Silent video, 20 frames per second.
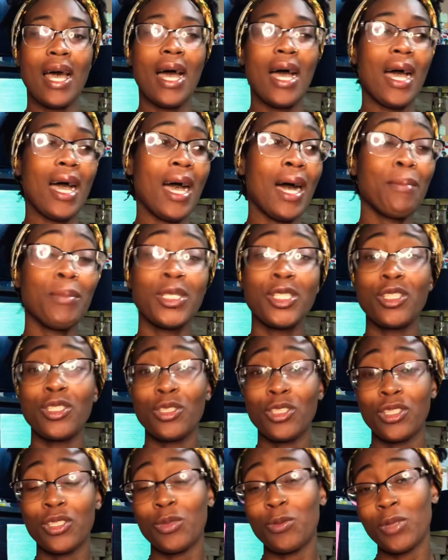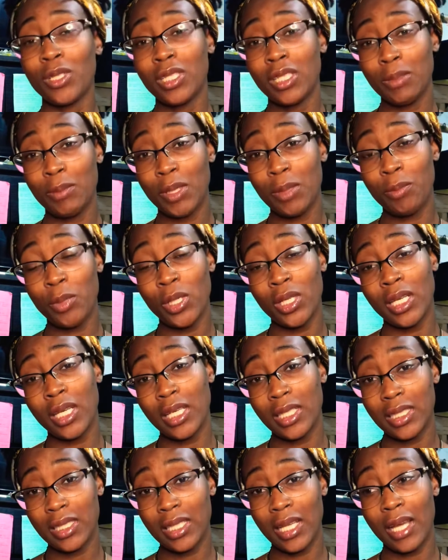how much you should really be putting
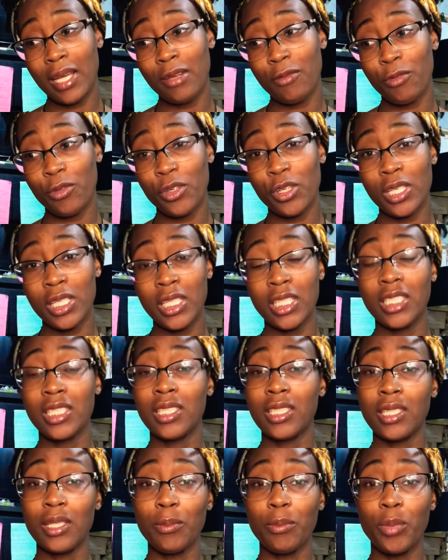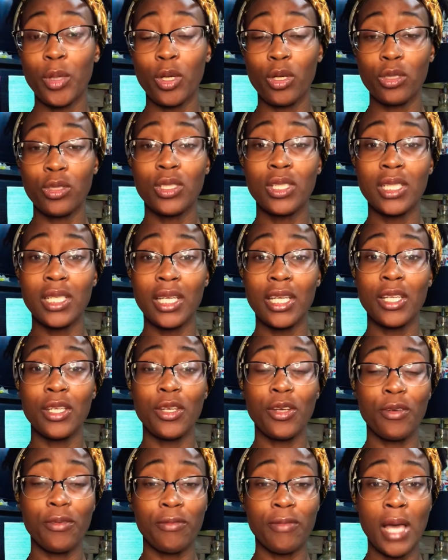aside for each person in
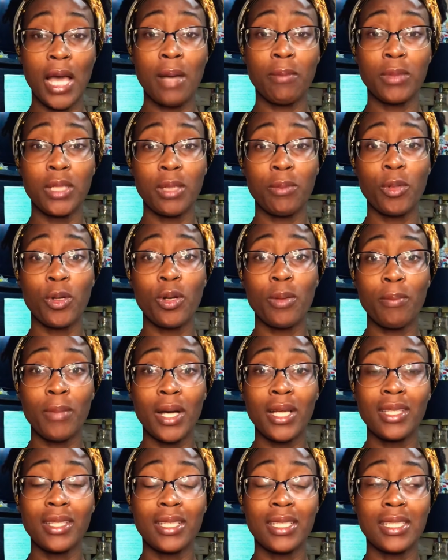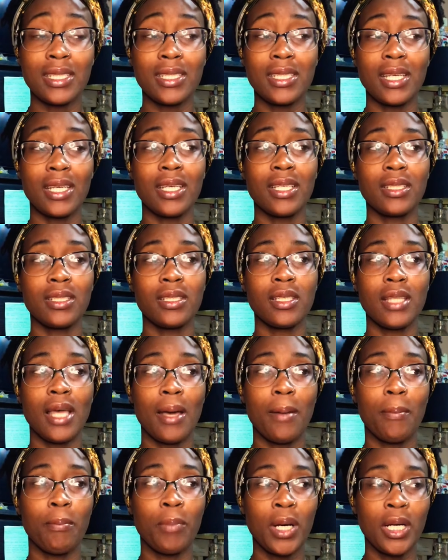your family per month and sticking to
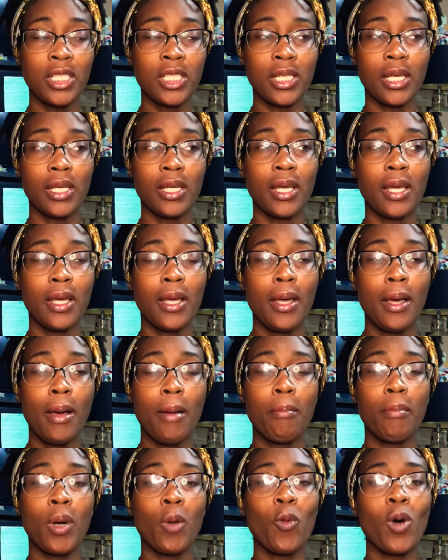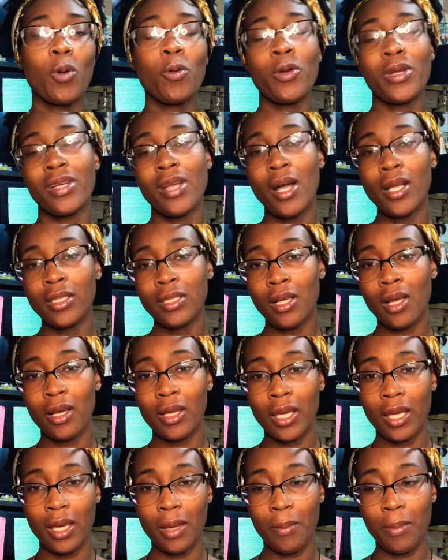that budget. But what we're not
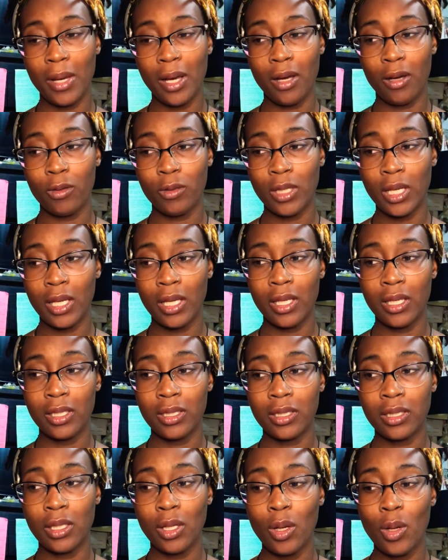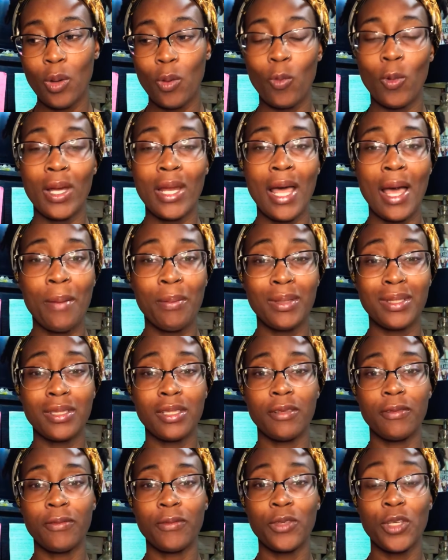talking about is what happens
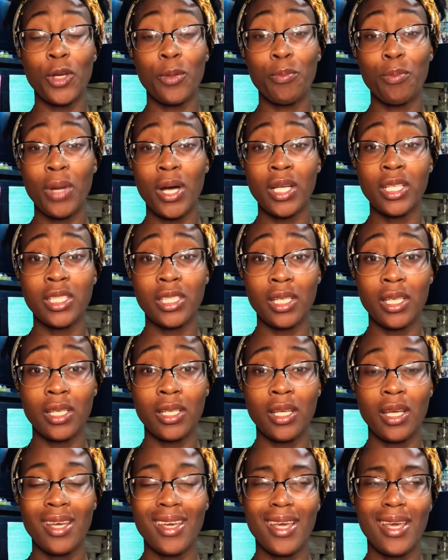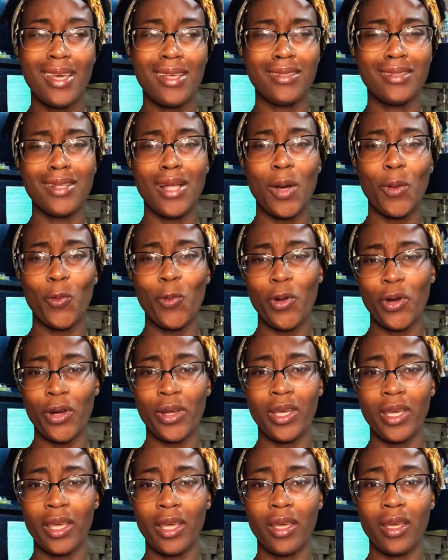if your budget is not
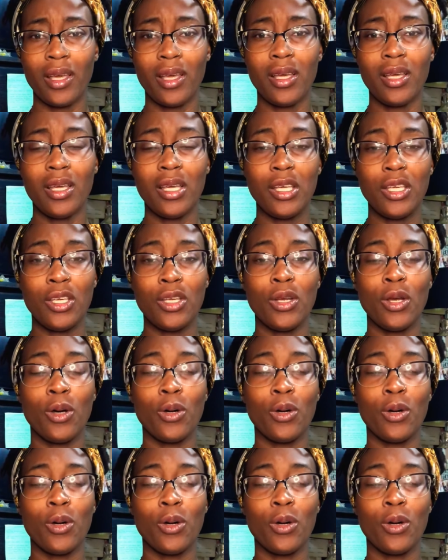working. You